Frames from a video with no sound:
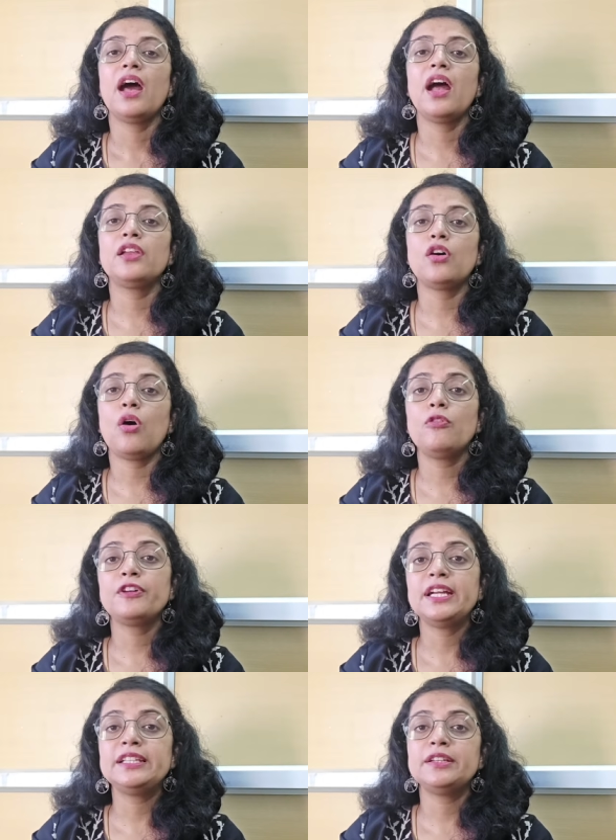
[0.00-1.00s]
and of
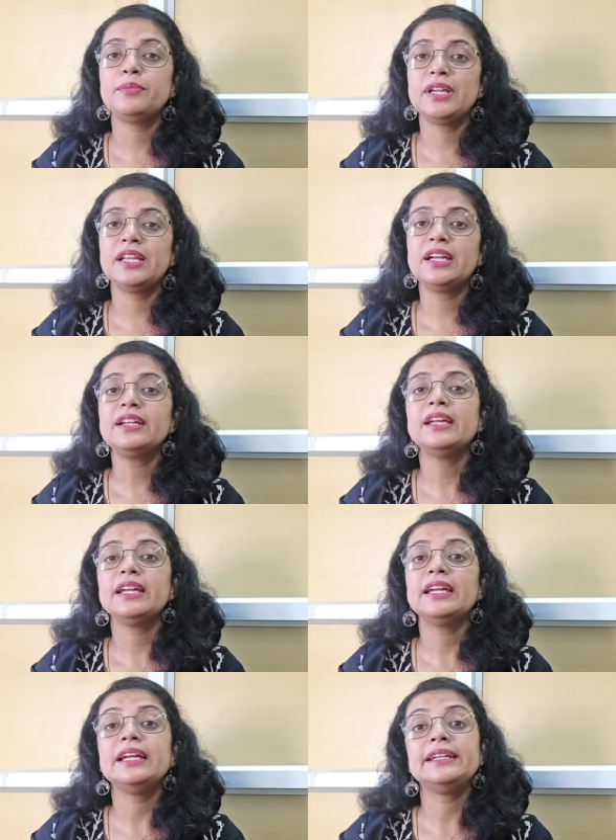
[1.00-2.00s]
intermediate
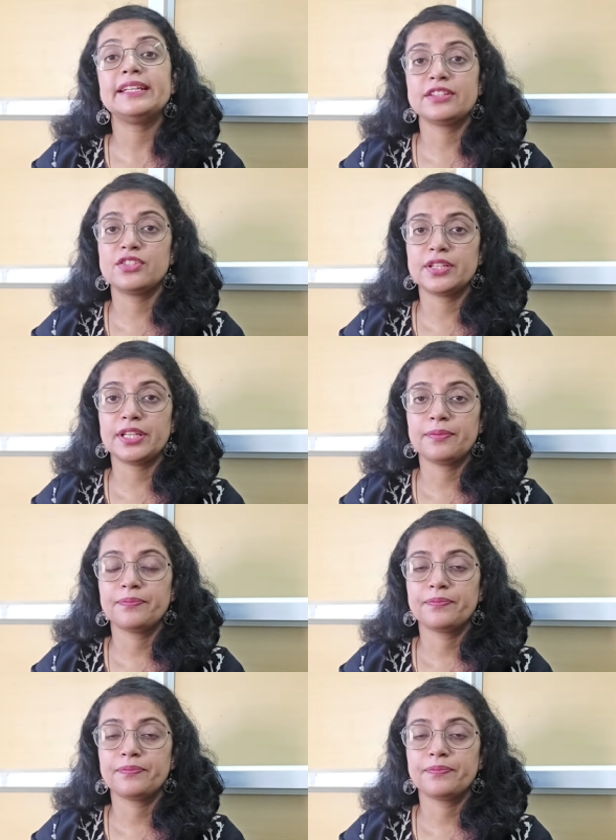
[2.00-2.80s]
intensity,